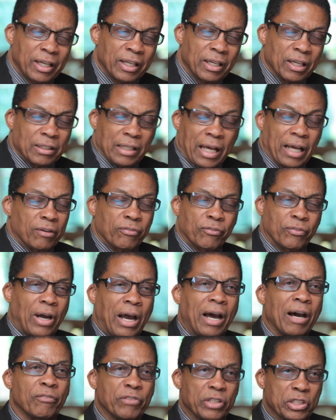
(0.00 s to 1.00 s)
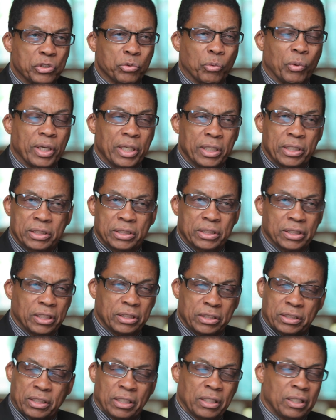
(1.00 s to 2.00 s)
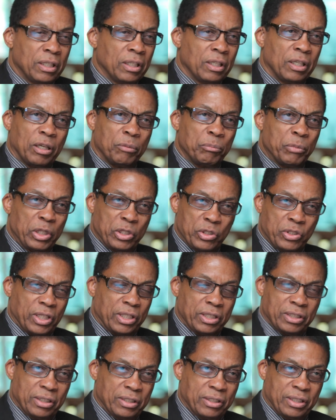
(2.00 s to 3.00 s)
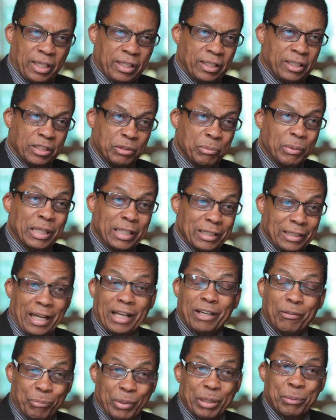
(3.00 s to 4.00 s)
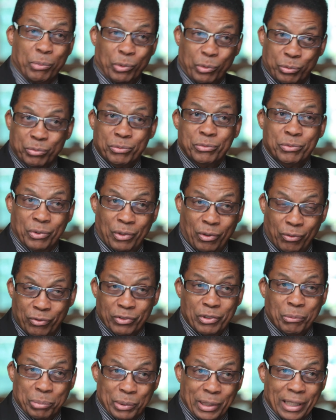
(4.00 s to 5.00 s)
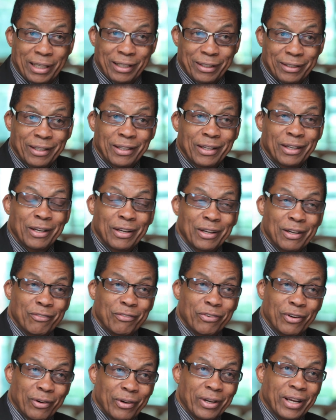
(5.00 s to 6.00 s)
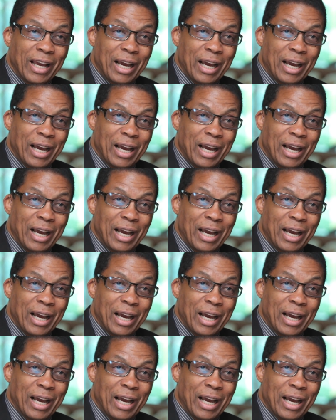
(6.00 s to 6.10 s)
in a lot of obvious ways as music that has made a lot of people over the planet very